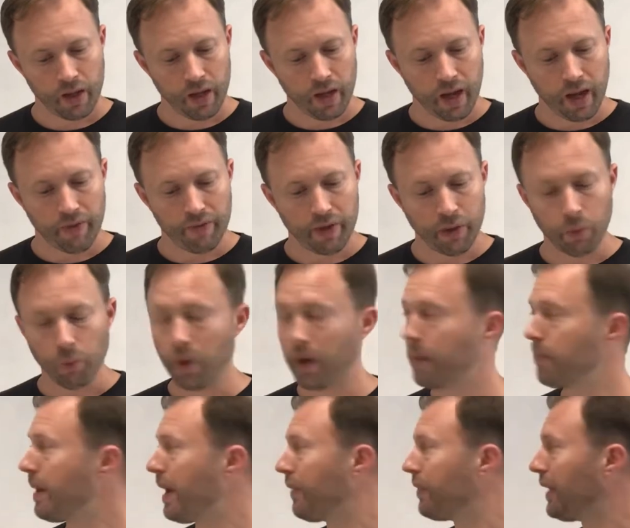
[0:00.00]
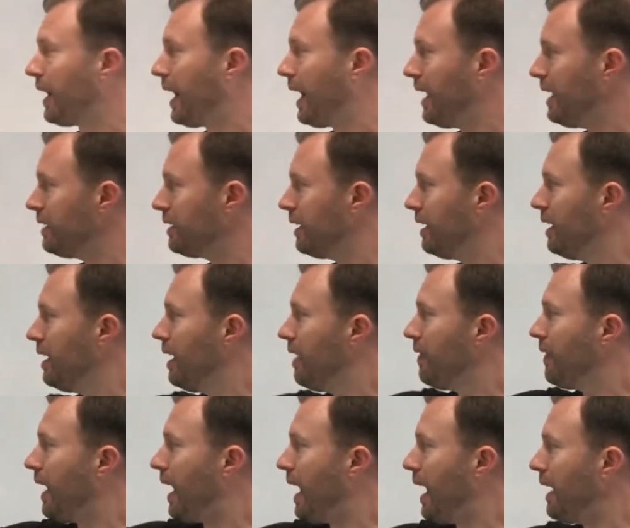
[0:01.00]
And then what about the height?
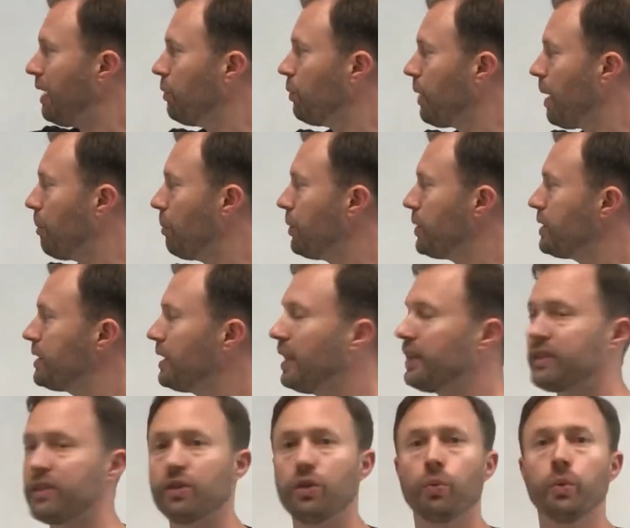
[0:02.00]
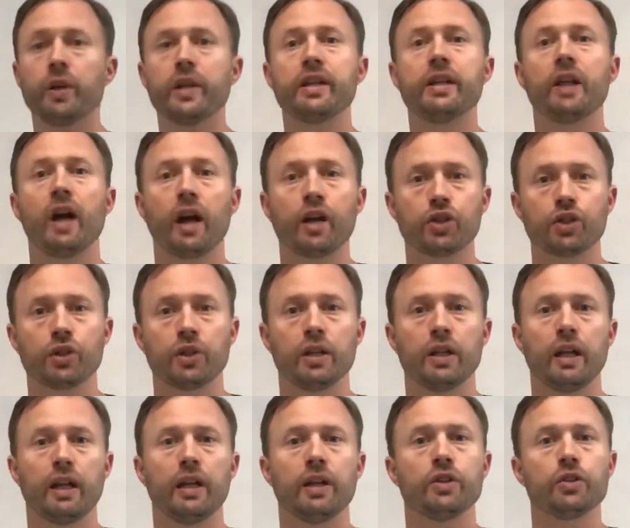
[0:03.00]
The height represents the reduction
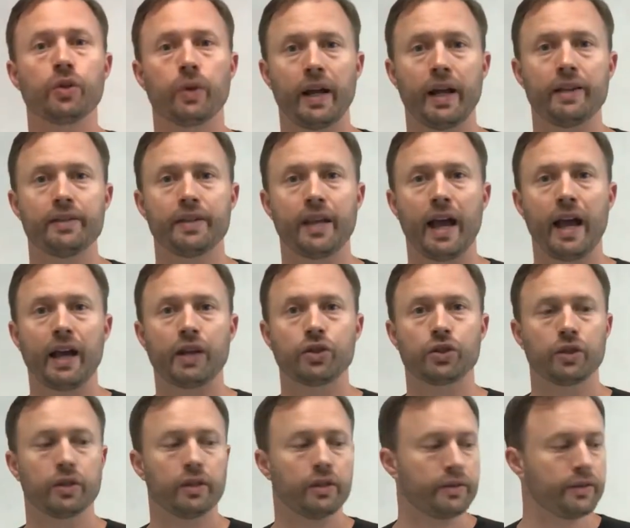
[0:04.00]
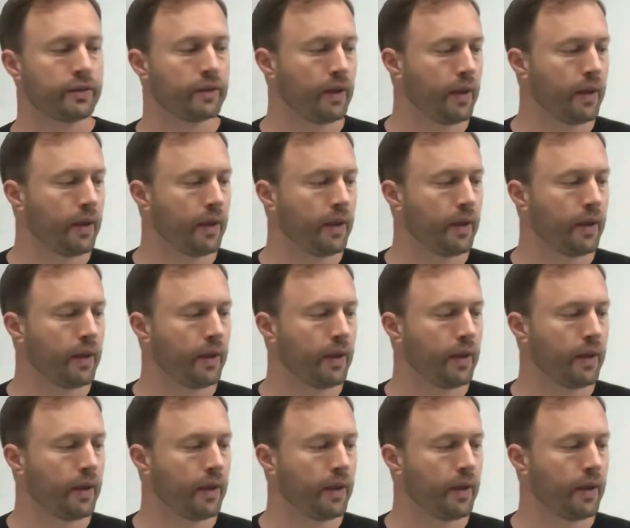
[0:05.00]
in transactions